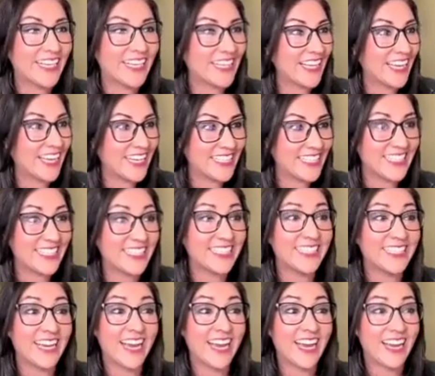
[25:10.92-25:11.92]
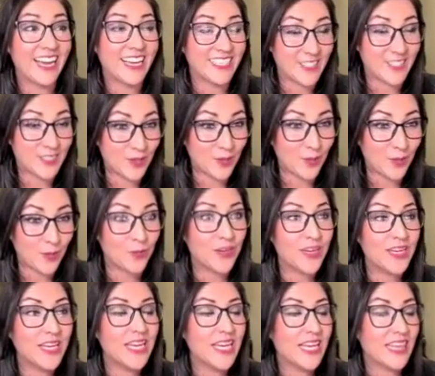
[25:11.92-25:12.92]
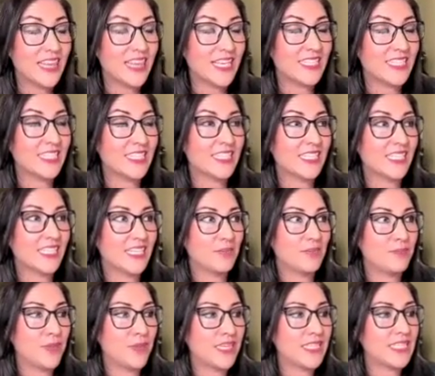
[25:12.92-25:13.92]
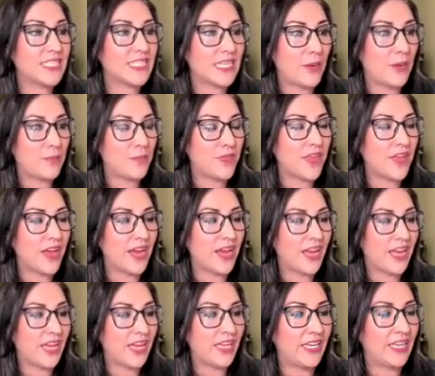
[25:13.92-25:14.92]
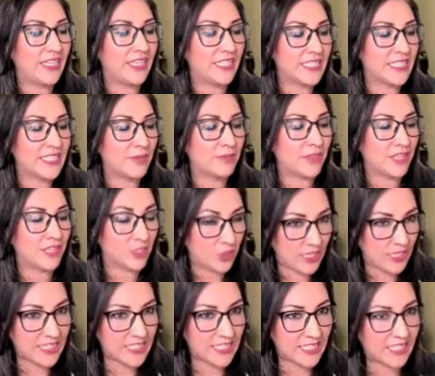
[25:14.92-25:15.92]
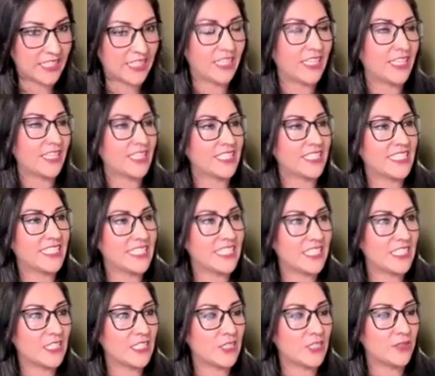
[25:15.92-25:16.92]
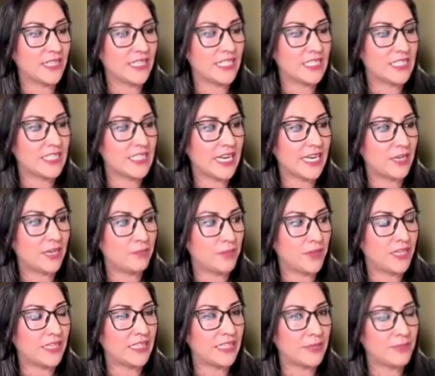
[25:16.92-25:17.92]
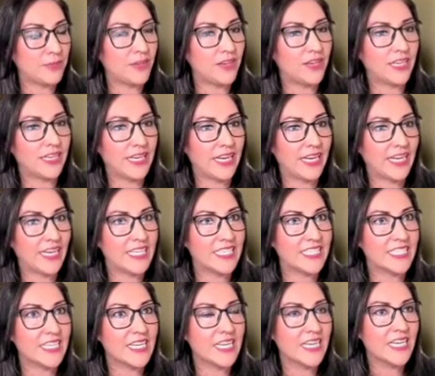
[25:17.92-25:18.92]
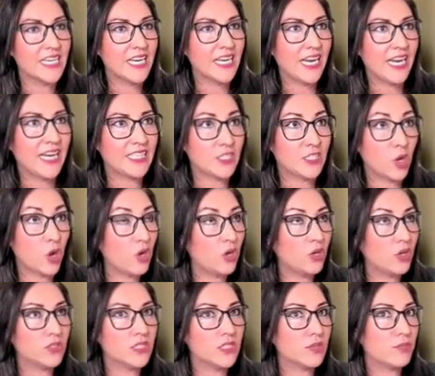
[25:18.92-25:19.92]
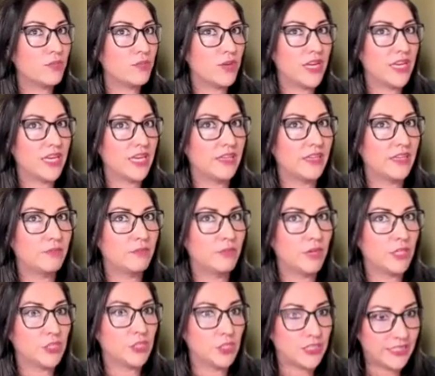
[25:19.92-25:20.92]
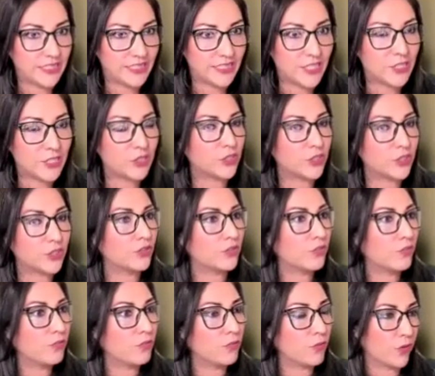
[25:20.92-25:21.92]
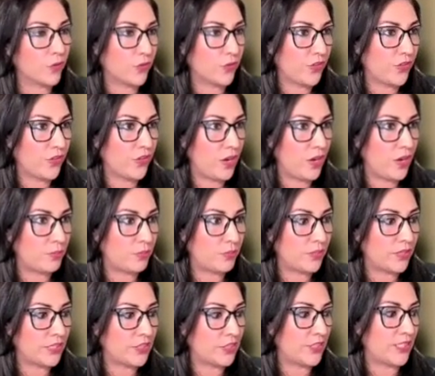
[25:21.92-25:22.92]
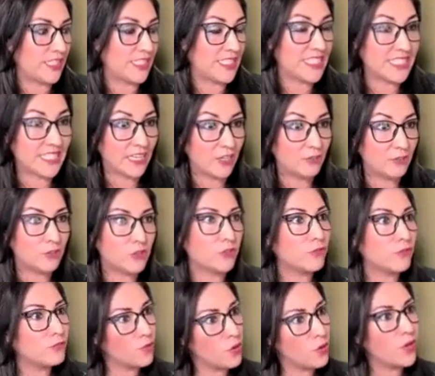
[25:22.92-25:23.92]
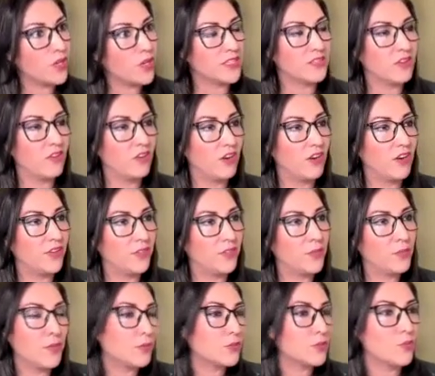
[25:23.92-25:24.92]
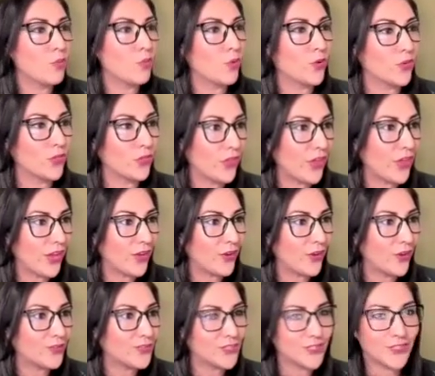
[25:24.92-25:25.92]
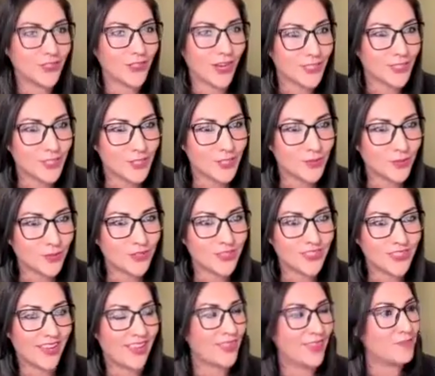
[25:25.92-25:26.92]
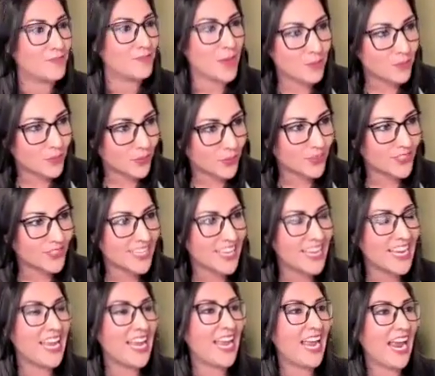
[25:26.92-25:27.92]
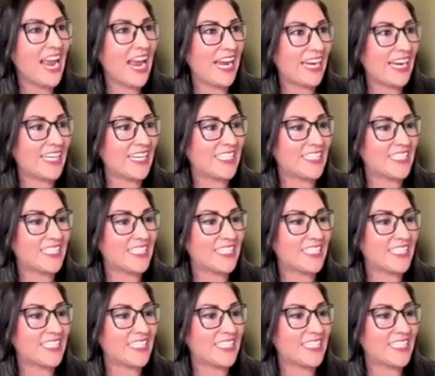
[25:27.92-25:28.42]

analyze it. Yeah. So this is a big step that, and something Jason, the CEO, has taken a big leap on. And it's all to make it much easier for the operation itself to focus on the most important thing, which is the customers and the members. And